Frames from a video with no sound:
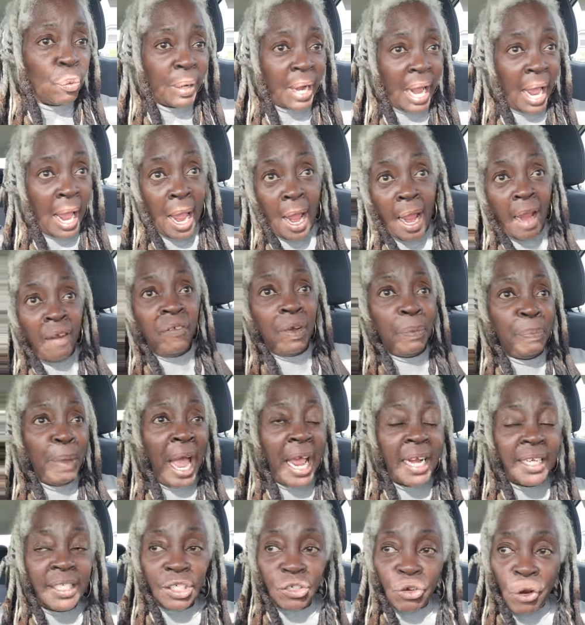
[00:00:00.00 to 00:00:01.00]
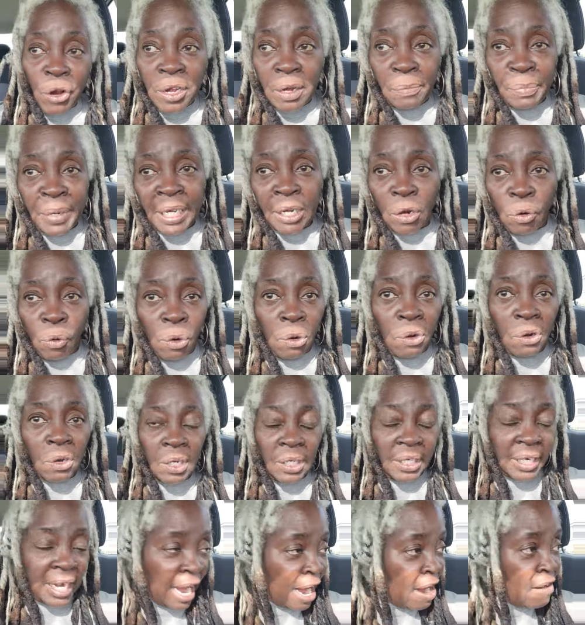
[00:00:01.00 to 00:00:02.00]
when everybody started being an
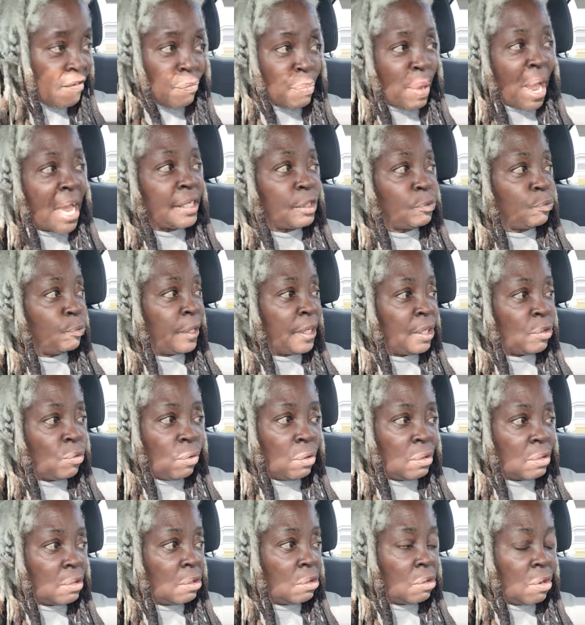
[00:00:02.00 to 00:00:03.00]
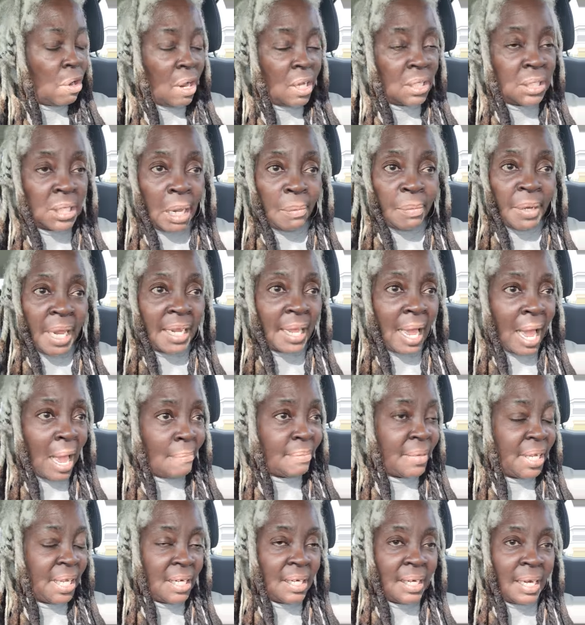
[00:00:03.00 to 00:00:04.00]
oracle and everybody's reading oracle cards, I'm like,
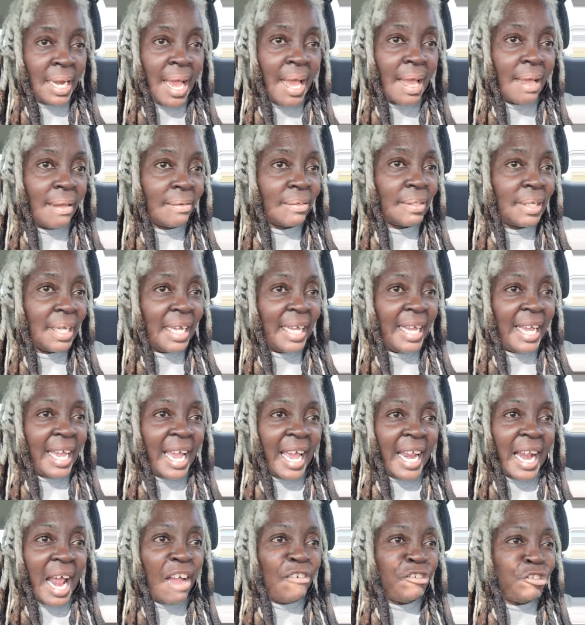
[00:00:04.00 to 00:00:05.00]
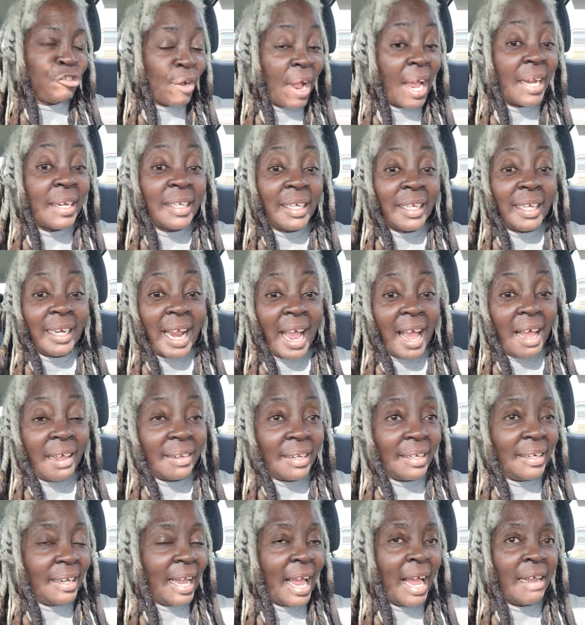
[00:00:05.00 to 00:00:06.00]
I'm getting out. And I've tried to get out.
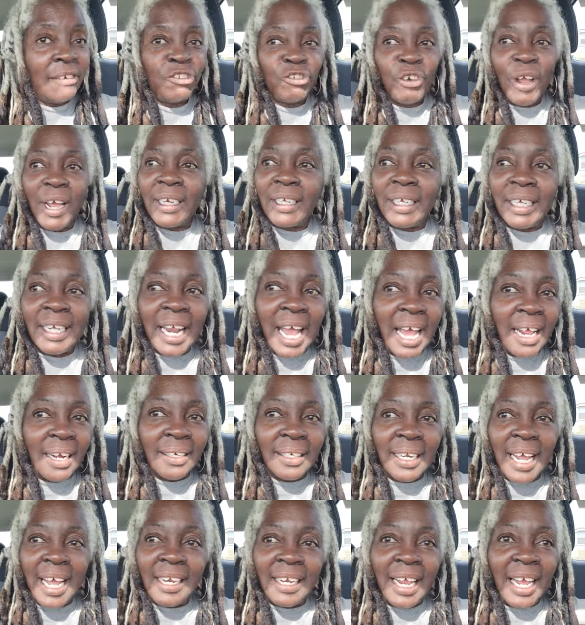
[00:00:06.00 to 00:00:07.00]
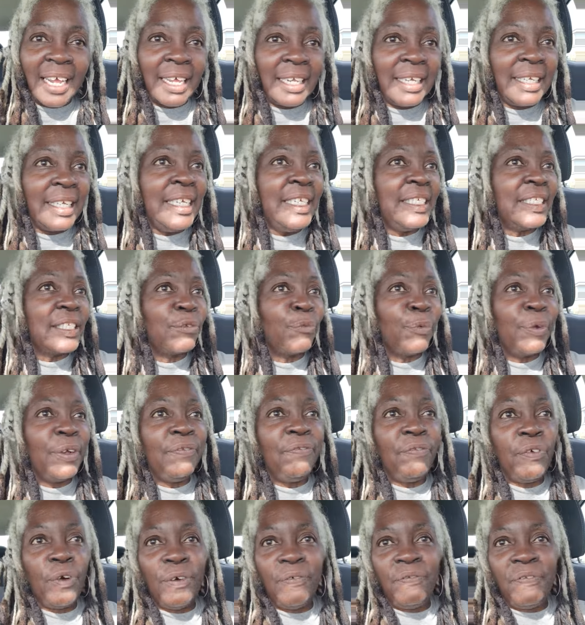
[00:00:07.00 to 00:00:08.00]
I've tried to get out of that like at least three,
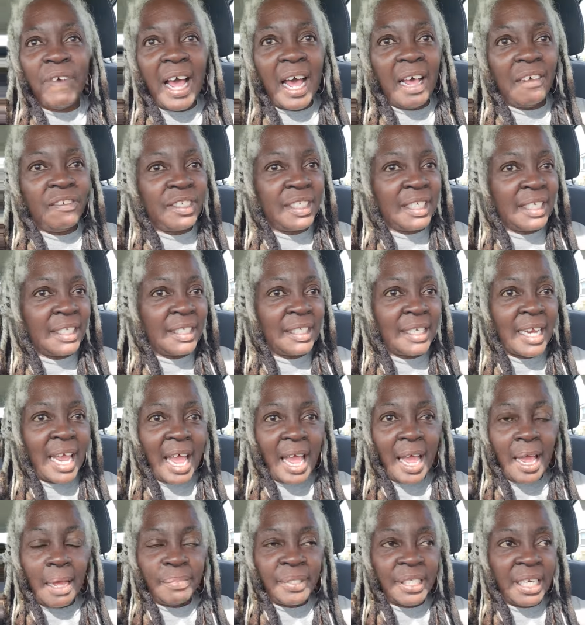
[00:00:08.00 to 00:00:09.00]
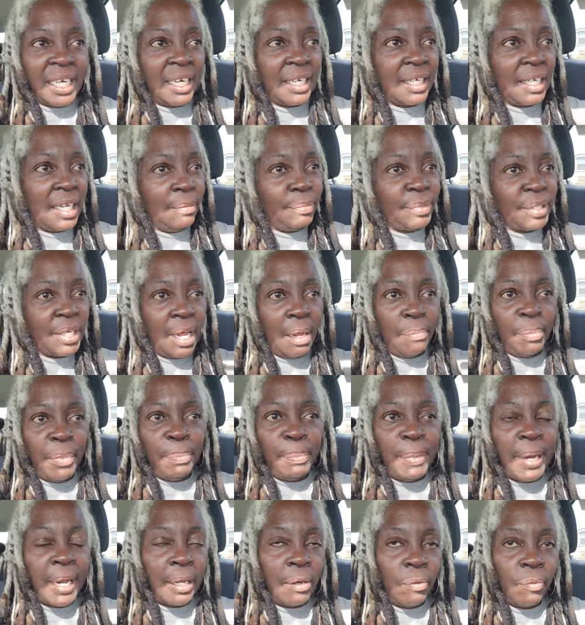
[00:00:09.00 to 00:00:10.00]
four, five, six times. And it keeps
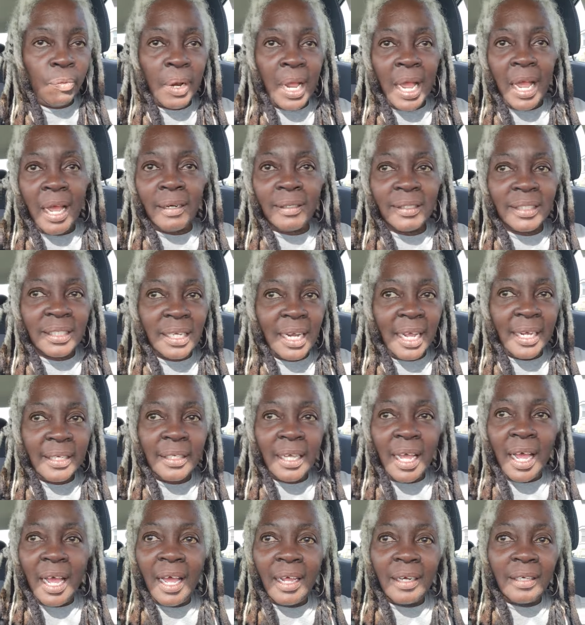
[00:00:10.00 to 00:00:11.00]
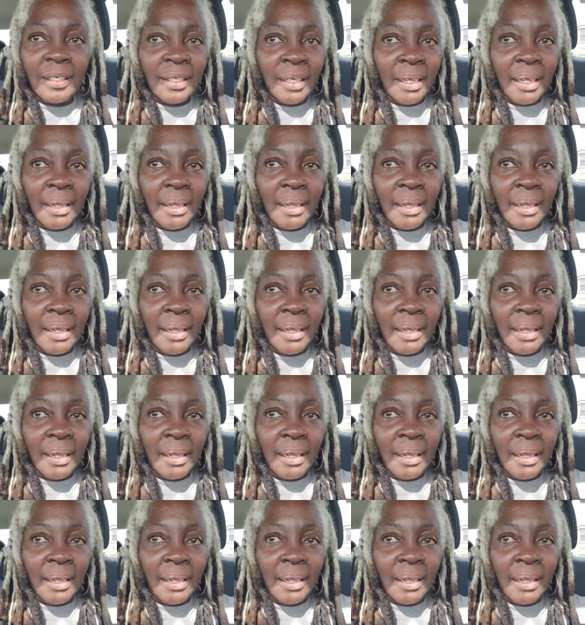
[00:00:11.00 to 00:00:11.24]
coming back around. It's like God,